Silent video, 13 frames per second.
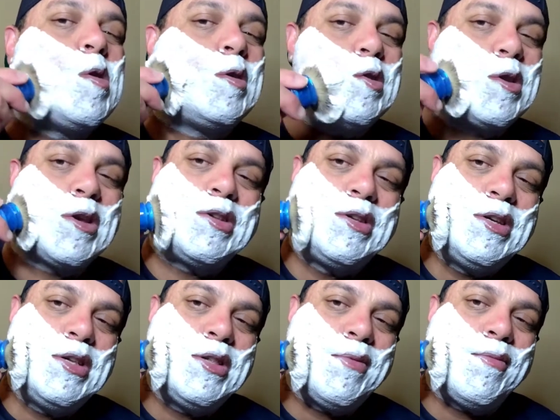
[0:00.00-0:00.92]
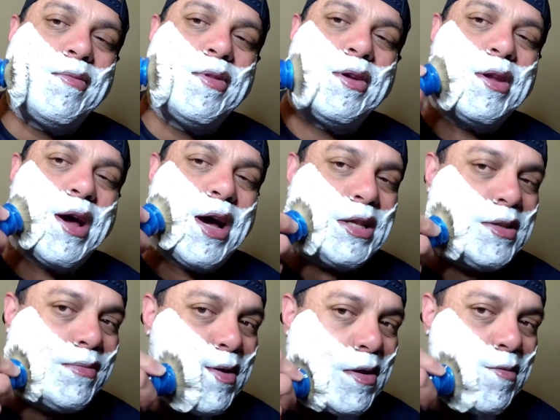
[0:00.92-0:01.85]
As you can see, the
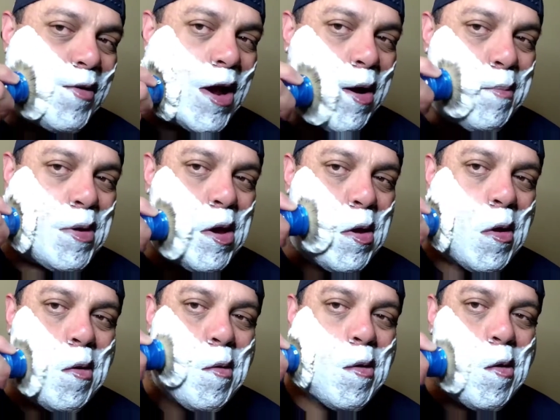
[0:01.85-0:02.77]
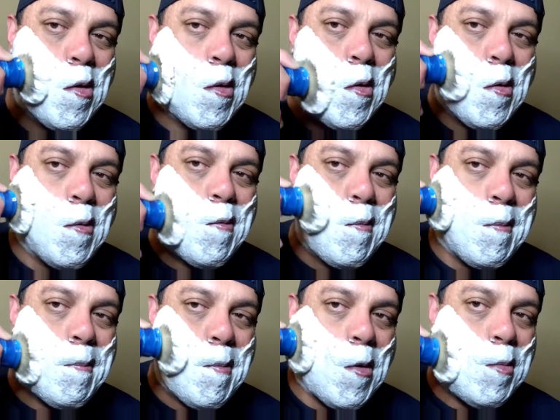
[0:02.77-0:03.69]
knot's very floppy.
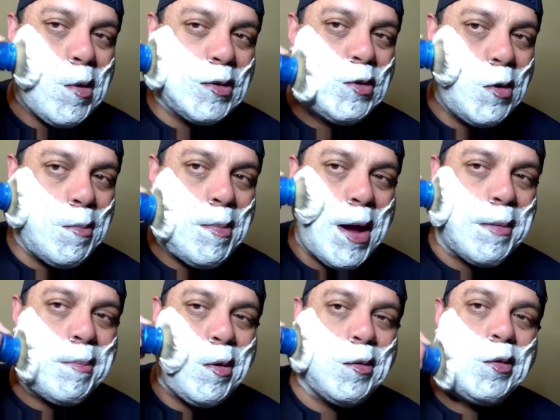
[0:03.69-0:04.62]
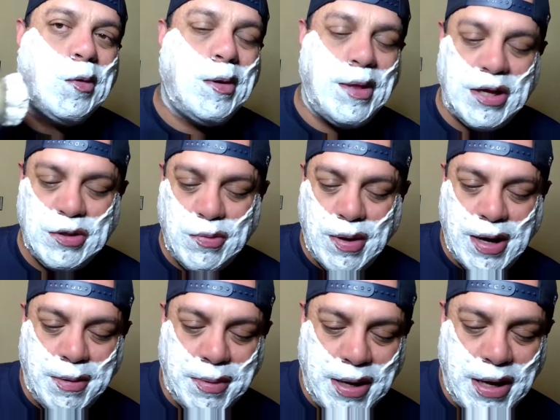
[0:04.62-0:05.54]
Almost no backbone to it. That's
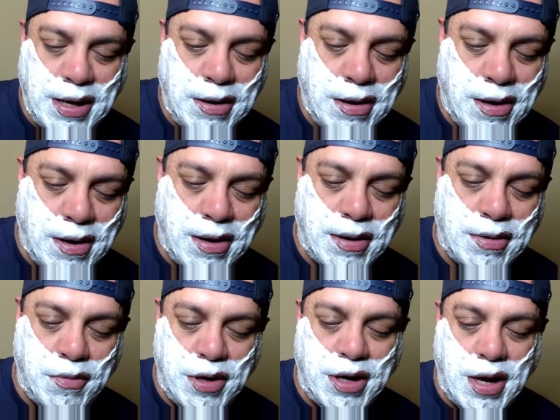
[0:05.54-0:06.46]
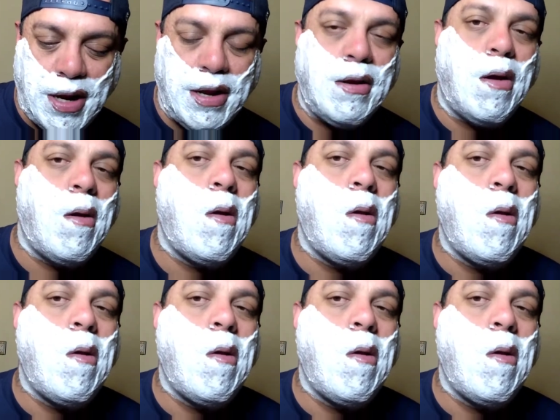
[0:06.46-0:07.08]
why I'm getting re-knotted.